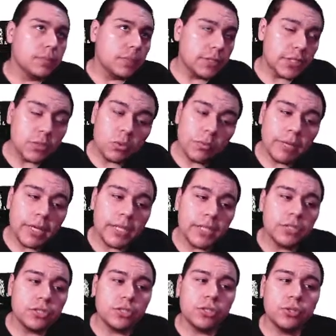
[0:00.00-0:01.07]
Since we're
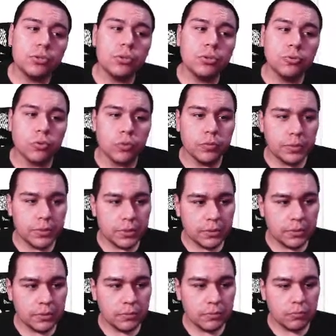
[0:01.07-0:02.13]
making 2
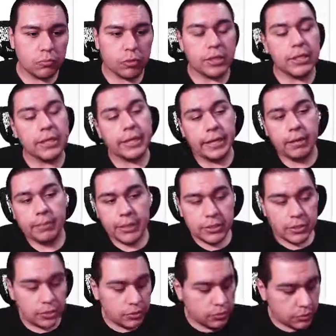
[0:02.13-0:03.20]
groups, we're going to count by
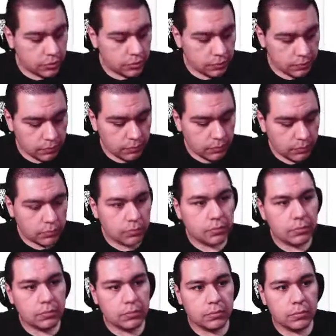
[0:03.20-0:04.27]
2s.
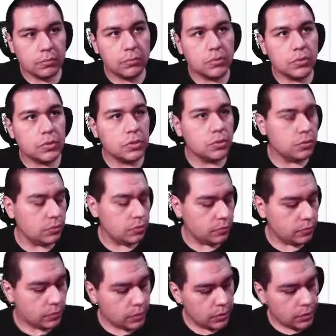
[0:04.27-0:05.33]
2,
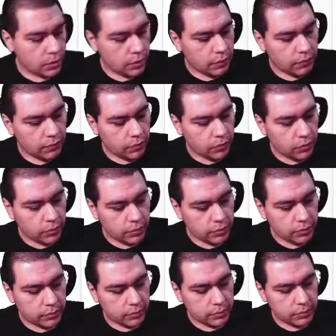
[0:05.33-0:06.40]
4,
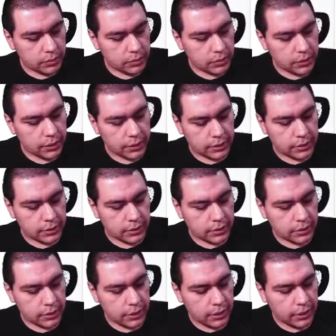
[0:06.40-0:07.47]
6,
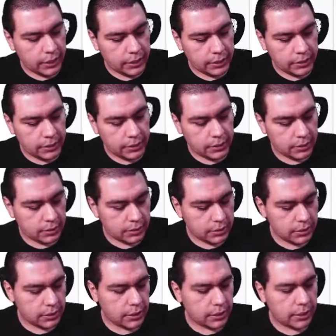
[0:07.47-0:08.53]
8,
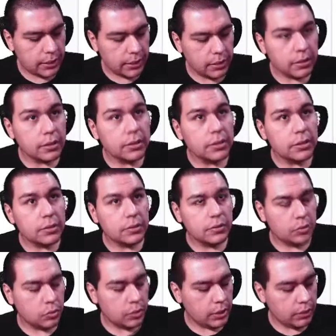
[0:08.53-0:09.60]
10,
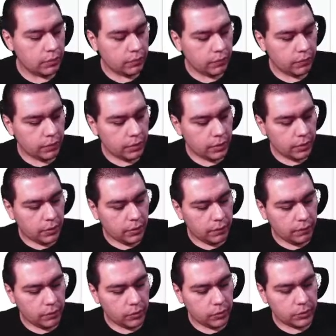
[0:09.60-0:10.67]
12,
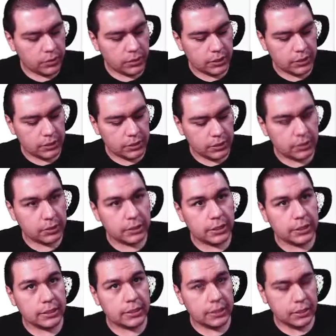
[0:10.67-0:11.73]
14,
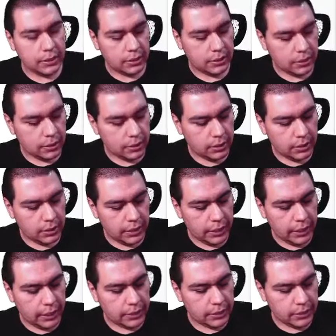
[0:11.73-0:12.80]
16,
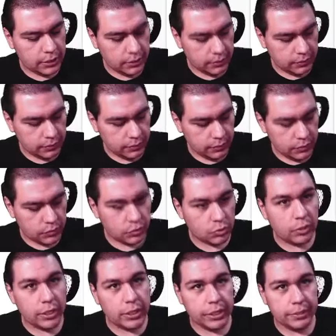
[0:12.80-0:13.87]
18,
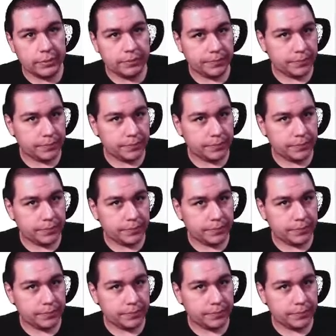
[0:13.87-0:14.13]
20,